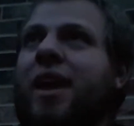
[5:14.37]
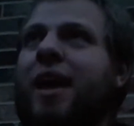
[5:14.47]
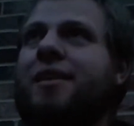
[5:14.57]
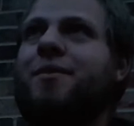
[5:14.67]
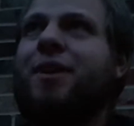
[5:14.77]

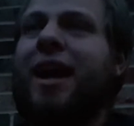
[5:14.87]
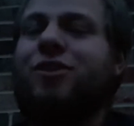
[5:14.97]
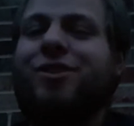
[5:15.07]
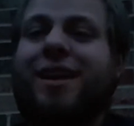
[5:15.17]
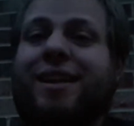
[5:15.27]
in someone
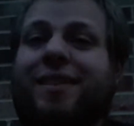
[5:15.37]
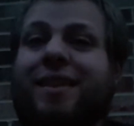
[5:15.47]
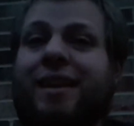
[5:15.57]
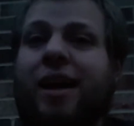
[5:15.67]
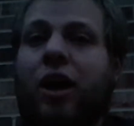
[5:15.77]
actually getting
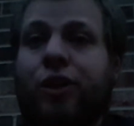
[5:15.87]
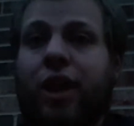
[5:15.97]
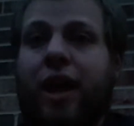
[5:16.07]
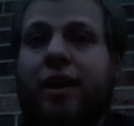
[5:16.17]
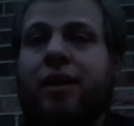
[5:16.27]
the
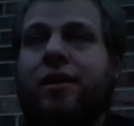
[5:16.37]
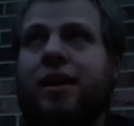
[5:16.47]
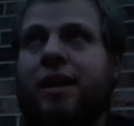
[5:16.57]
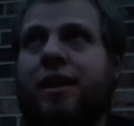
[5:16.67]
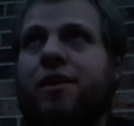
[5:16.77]
unlock
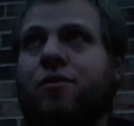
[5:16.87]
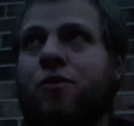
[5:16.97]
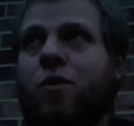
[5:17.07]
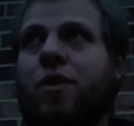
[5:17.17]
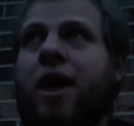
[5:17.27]
key
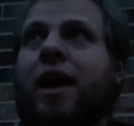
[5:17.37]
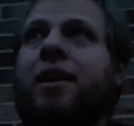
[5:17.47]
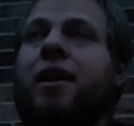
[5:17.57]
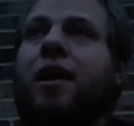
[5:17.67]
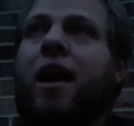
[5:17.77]
for that.
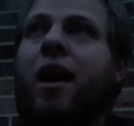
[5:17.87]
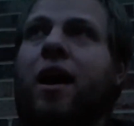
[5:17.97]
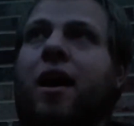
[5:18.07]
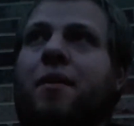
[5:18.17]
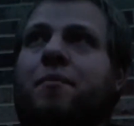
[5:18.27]

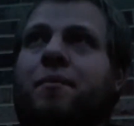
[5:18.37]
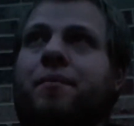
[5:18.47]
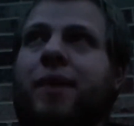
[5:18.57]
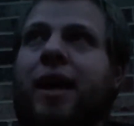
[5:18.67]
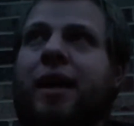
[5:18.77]

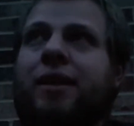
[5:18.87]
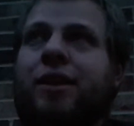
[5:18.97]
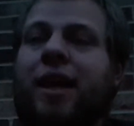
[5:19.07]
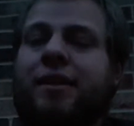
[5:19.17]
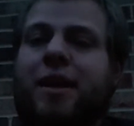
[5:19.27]
And
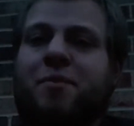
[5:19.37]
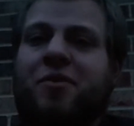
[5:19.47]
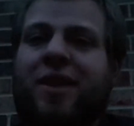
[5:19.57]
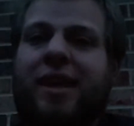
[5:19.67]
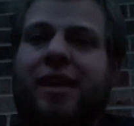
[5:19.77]
that type
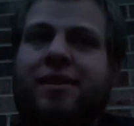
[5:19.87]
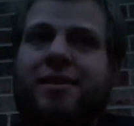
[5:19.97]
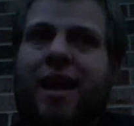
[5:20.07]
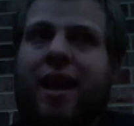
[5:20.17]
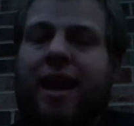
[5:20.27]
of key is
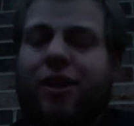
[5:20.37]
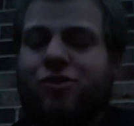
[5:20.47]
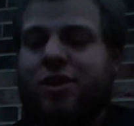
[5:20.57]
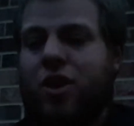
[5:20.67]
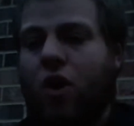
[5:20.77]
not
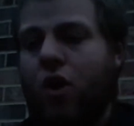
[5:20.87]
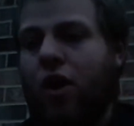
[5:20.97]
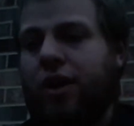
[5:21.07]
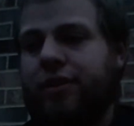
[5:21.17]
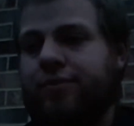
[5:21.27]
actually
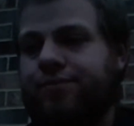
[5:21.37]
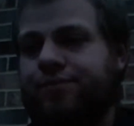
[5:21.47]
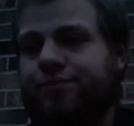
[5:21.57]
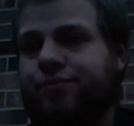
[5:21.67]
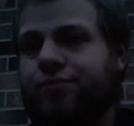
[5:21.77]
on
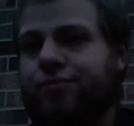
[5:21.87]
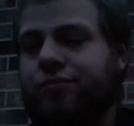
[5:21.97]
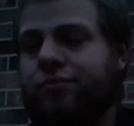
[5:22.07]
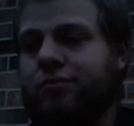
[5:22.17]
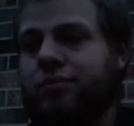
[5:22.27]

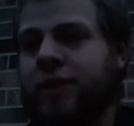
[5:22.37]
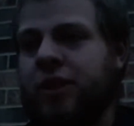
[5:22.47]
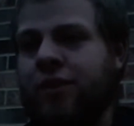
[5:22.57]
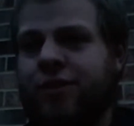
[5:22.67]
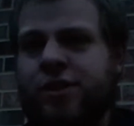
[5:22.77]

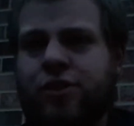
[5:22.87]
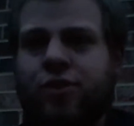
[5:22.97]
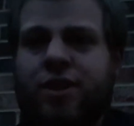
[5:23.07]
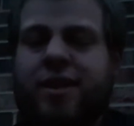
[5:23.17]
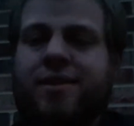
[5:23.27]
the physical
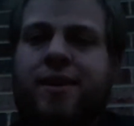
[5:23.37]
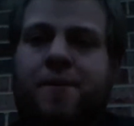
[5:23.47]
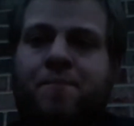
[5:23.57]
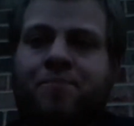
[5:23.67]
disk.